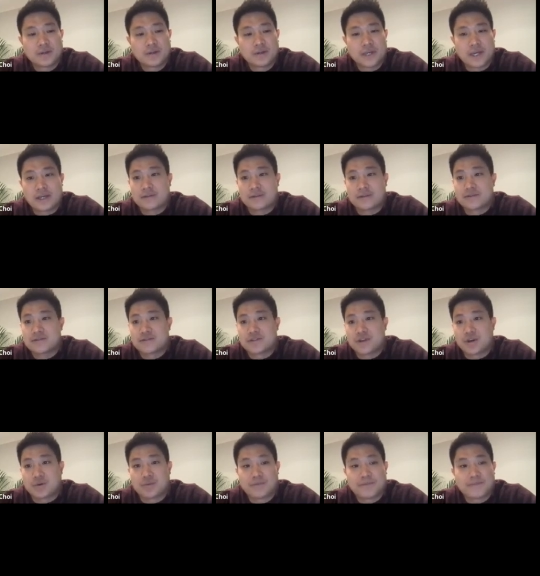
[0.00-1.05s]
Okay,
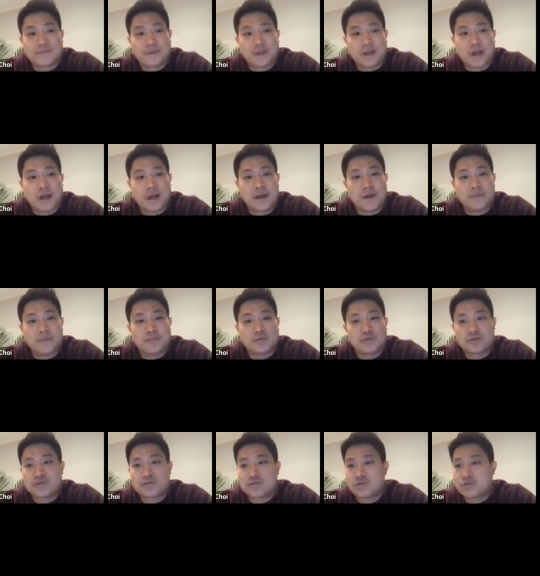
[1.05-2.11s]
so
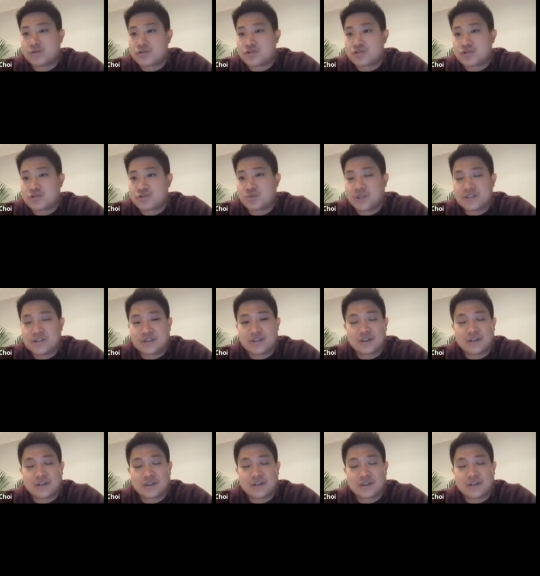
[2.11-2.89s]
we'll squeeze in